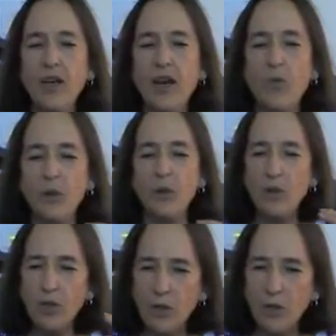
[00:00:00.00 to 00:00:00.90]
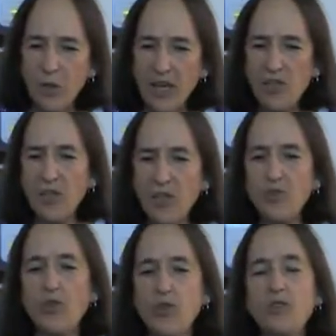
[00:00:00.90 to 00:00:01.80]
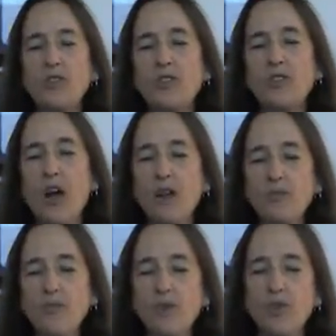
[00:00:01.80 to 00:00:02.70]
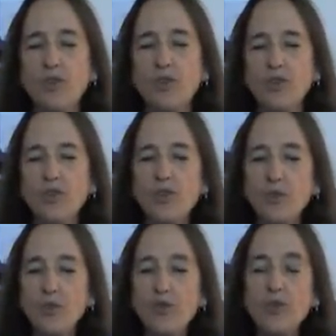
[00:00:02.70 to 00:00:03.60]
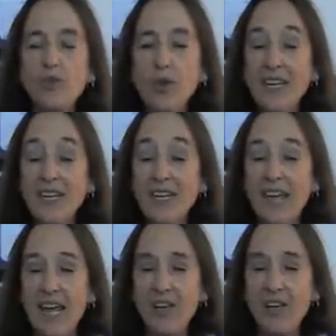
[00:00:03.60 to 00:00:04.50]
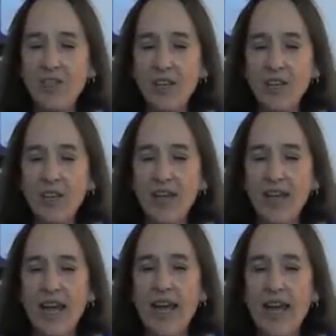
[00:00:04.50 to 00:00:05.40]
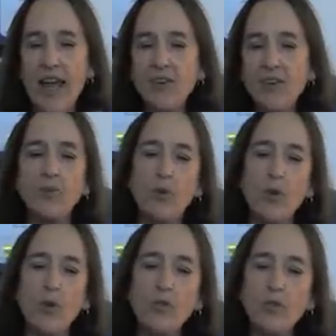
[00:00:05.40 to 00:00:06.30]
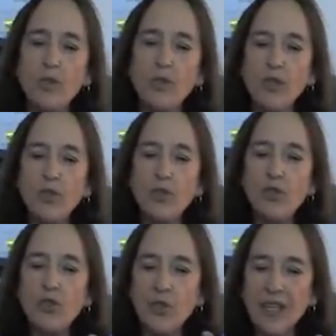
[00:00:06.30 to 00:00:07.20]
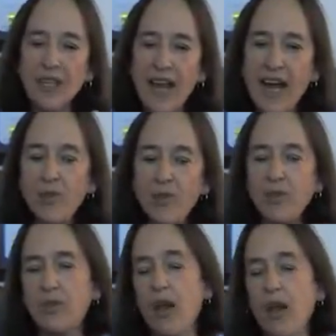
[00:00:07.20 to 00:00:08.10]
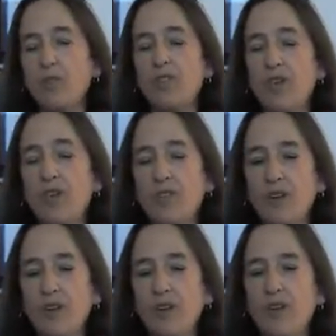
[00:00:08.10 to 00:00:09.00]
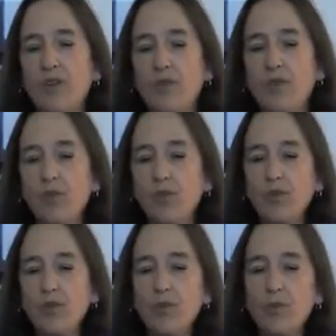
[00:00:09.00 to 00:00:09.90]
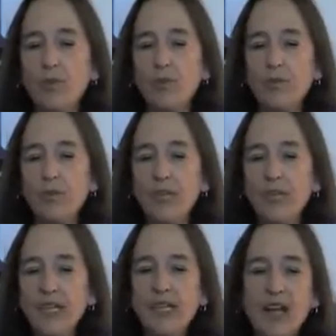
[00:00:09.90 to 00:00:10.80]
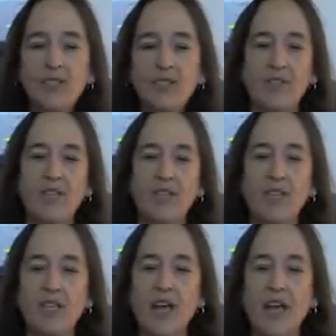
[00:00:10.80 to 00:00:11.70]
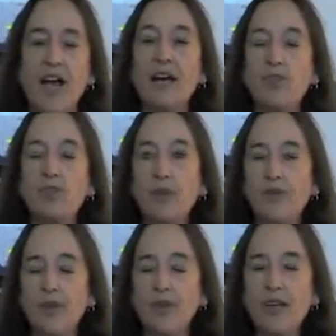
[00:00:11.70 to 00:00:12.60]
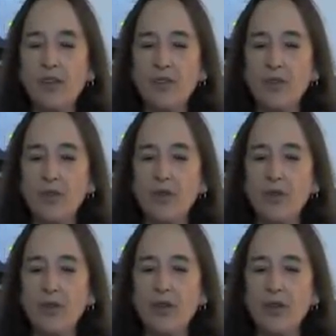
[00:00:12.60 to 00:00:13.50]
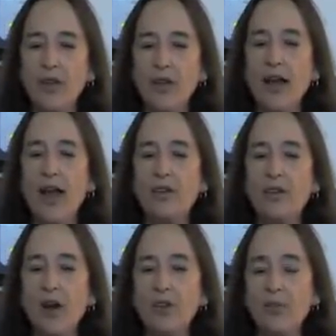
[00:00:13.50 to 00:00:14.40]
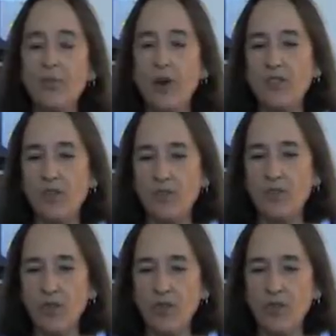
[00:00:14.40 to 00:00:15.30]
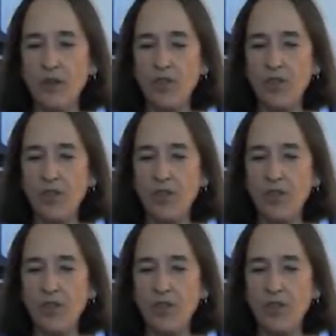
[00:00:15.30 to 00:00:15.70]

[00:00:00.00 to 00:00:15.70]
We're going to look at pacing instructional time so that students remain engaged. And we're going to look at ensuring that adequate time is given for students to complete activities and to reflect on their learning and on the process of instruction.